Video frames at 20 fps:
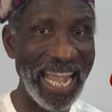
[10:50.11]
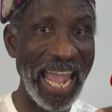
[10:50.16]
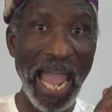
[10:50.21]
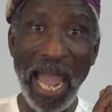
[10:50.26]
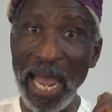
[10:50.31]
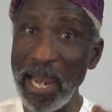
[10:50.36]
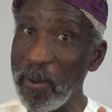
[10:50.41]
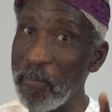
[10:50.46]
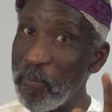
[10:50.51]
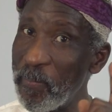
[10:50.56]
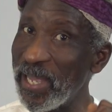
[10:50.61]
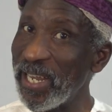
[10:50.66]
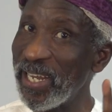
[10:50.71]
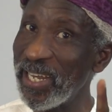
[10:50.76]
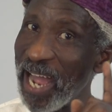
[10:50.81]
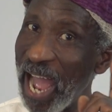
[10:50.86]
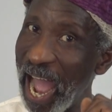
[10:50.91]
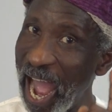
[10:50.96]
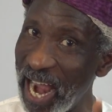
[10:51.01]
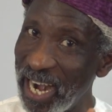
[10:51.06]

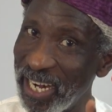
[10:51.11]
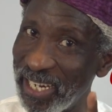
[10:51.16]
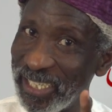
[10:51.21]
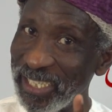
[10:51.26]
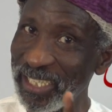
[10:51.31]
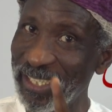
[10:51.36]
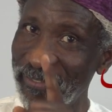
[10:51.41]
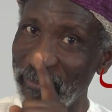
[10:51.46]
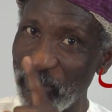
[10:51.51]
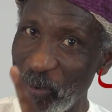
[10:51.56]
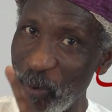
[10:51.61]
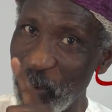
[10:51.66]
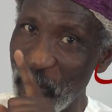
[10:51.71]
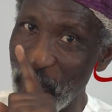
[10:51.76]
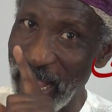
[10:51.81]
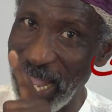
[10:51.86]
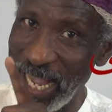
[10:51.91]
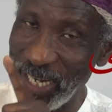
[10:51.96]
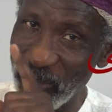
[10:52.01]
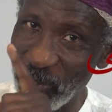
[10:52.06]
helping hands
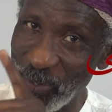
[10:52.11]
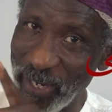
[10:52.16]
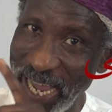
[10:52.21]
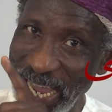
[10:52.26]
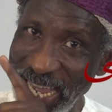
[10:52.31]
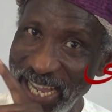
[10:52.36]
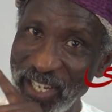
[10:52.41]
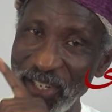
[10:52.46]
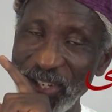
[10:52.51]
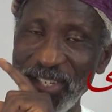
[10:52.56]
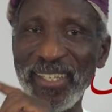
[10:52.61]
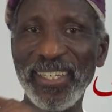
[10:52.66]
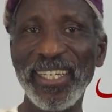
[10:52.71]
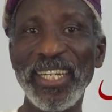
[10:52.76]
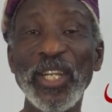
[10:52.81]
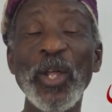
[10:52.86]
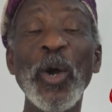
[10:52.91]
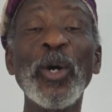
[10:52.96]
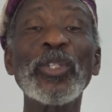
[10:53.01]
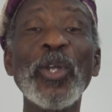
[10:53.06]
for
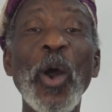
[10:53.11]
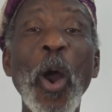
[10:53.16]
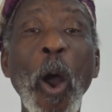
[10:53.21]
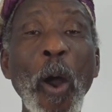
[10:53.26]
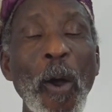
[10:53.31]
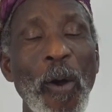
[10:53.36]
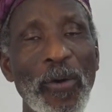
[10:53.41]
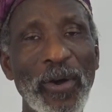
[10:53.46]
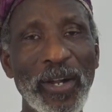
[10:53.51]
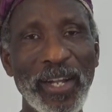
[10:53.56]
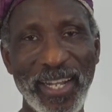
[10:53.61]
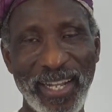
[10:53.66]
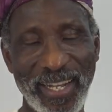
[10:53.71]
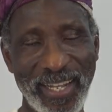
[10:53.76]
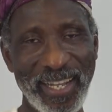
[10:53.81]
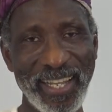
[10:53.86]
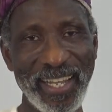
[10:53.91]
education dot org.